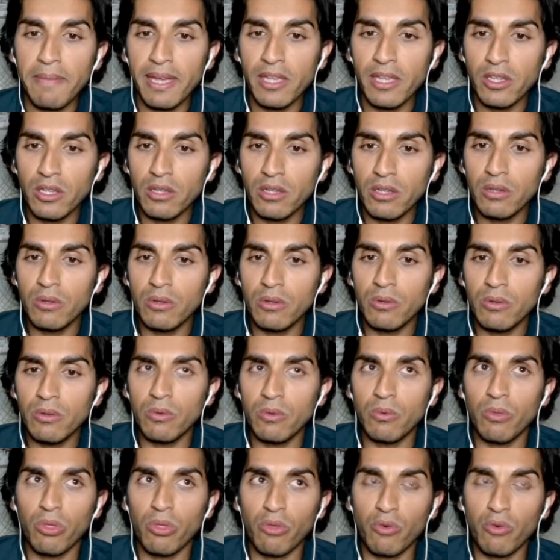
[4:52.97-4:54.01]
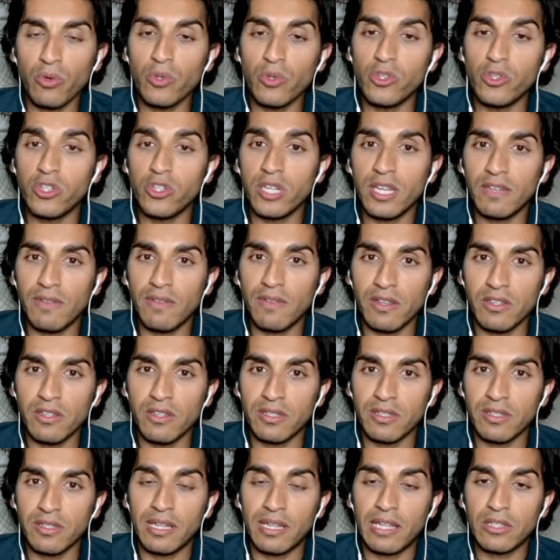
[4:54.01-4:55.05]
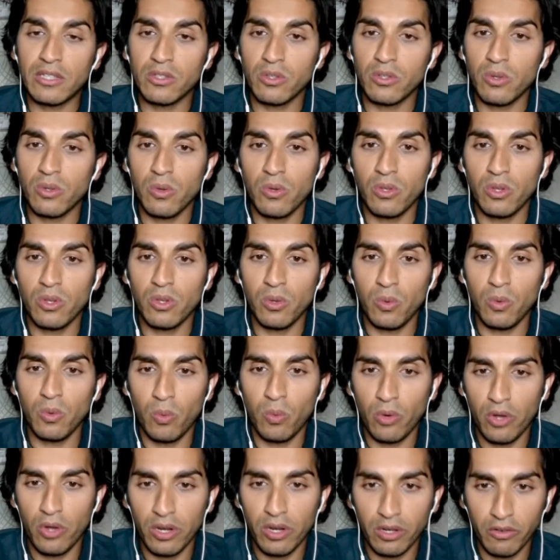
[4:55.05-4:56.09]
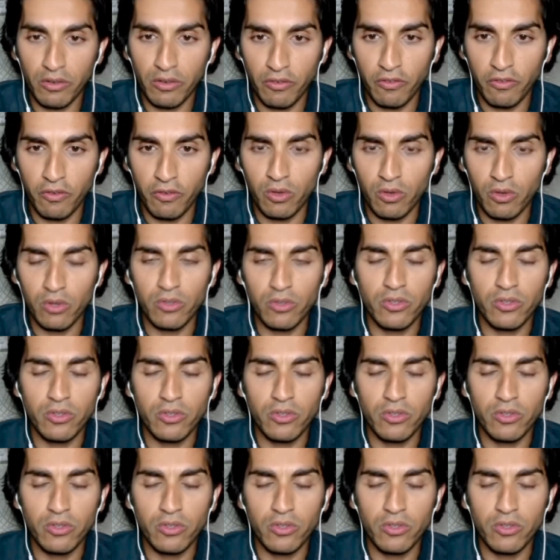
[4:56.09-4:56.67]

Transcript: you through G Adventures, and that's who you worked for.